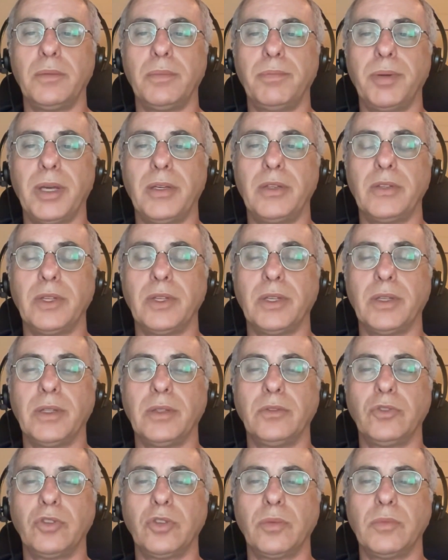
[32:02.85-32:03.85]
base in
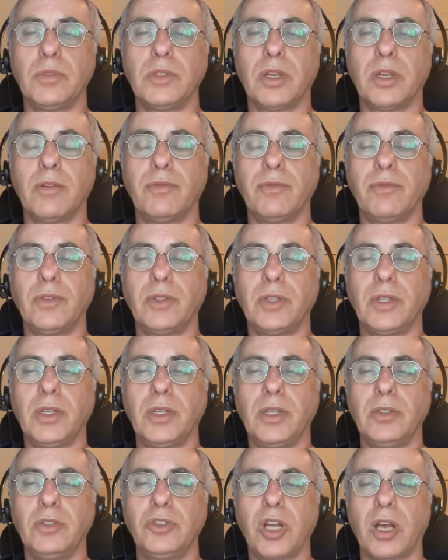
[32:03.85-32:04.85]
terms of
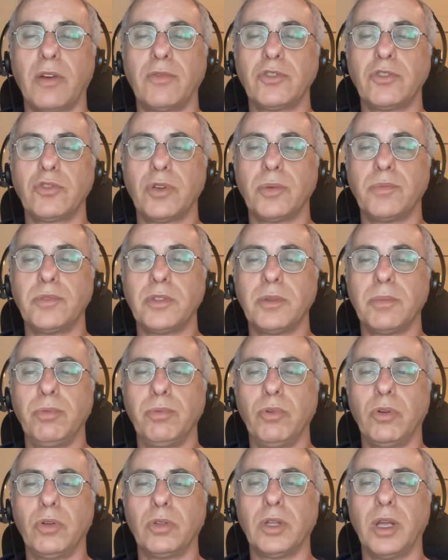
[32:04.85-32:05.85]
the JavaScript
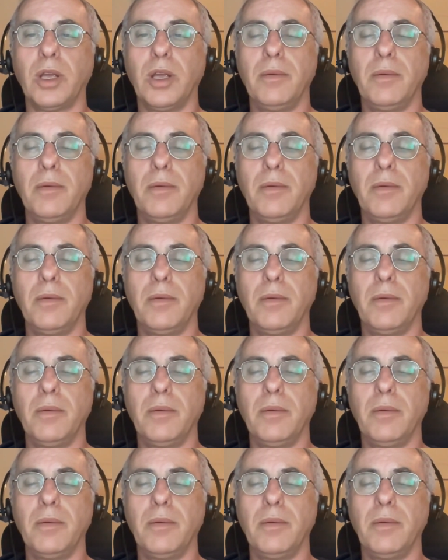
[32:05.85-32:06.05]
support